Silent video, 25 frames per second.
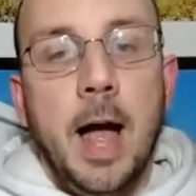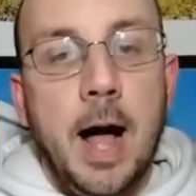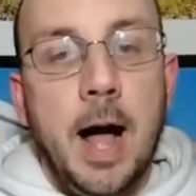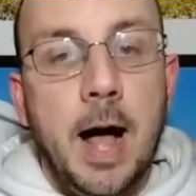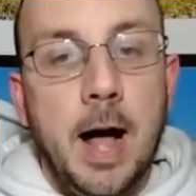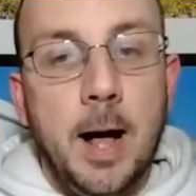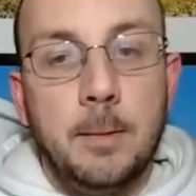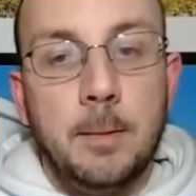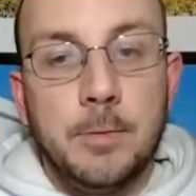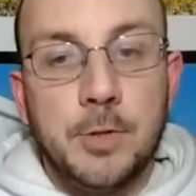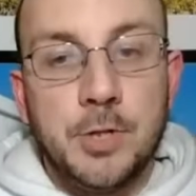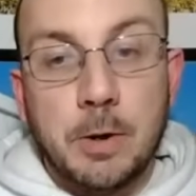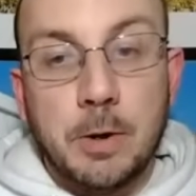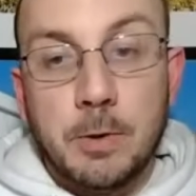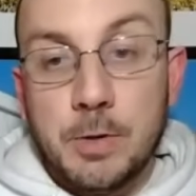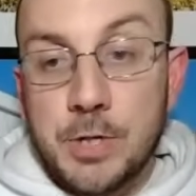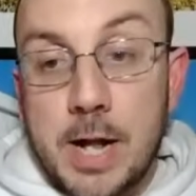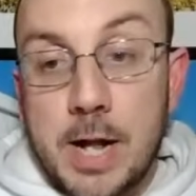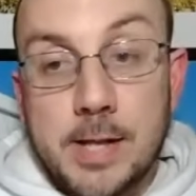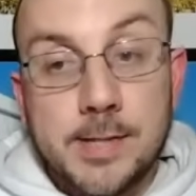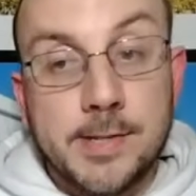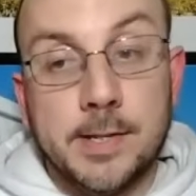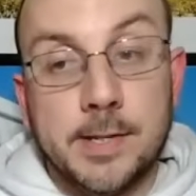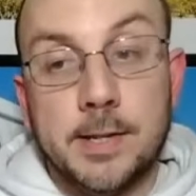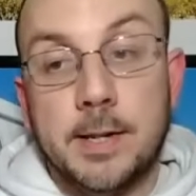Jalen
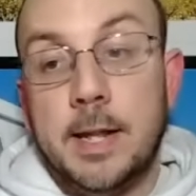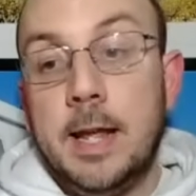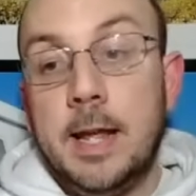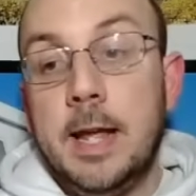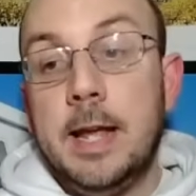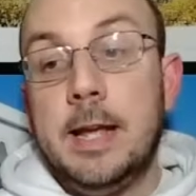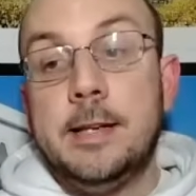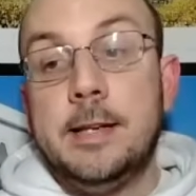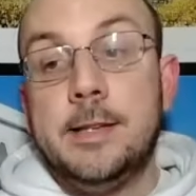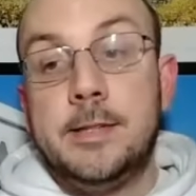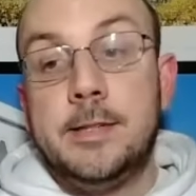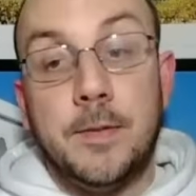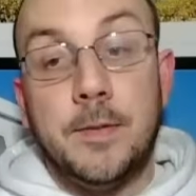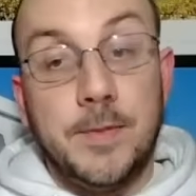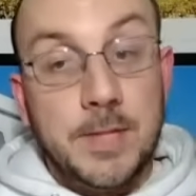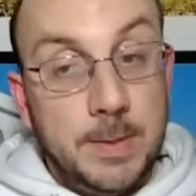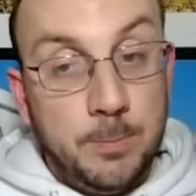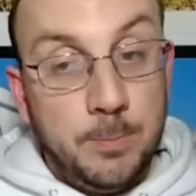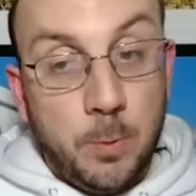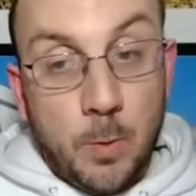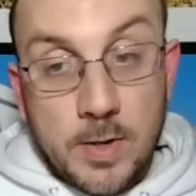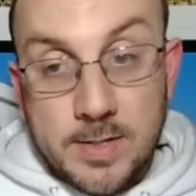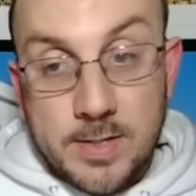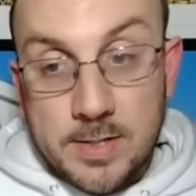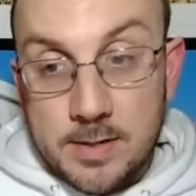Johnson,
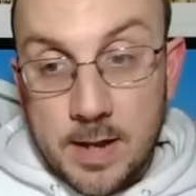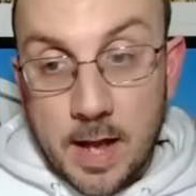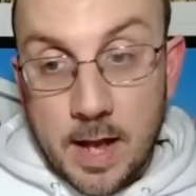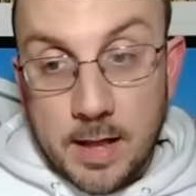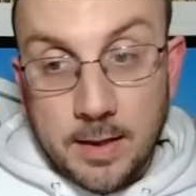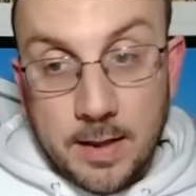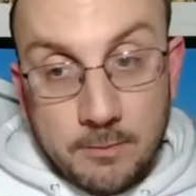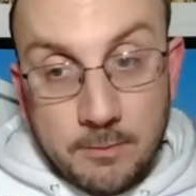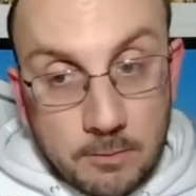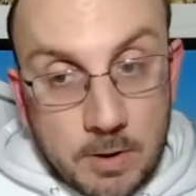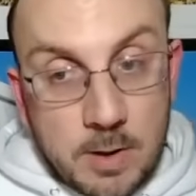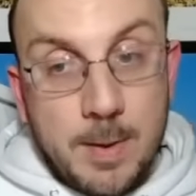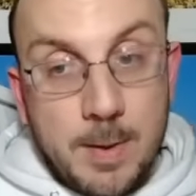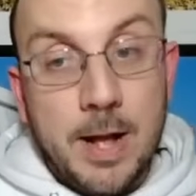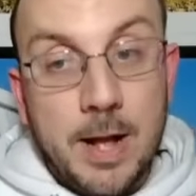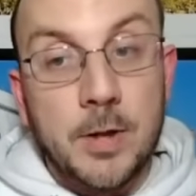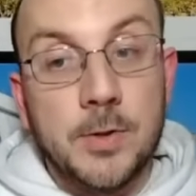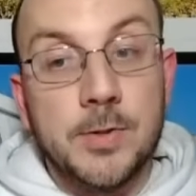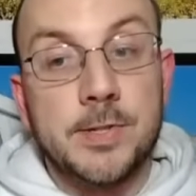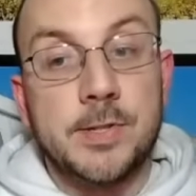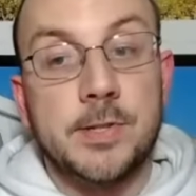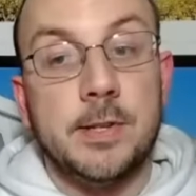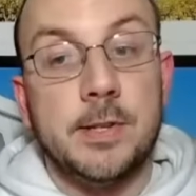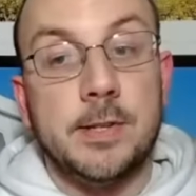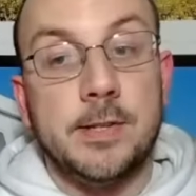17 points, 11
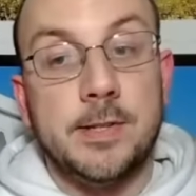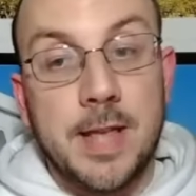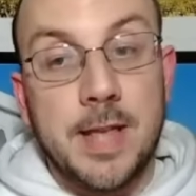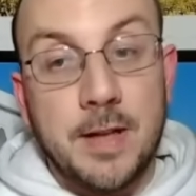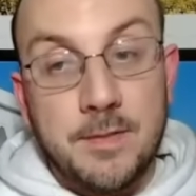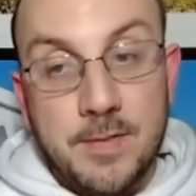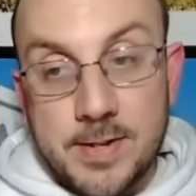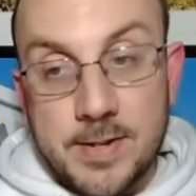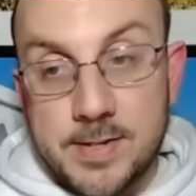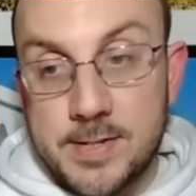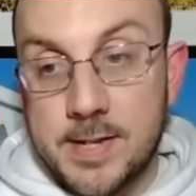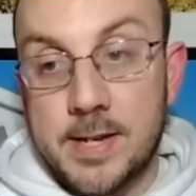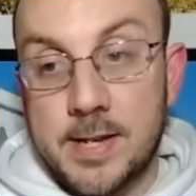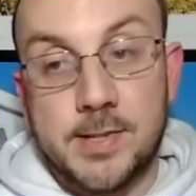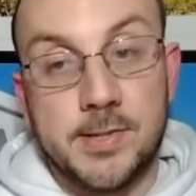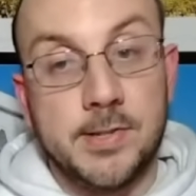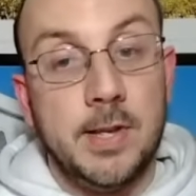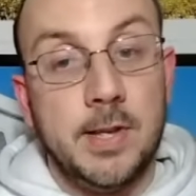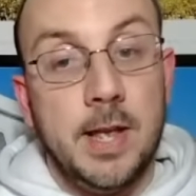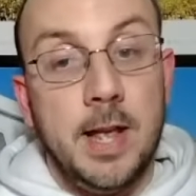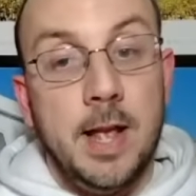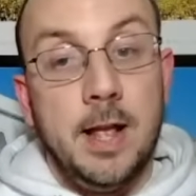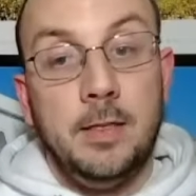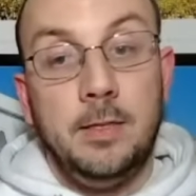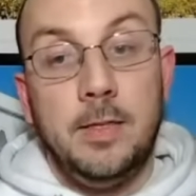rebounds, 7 assists.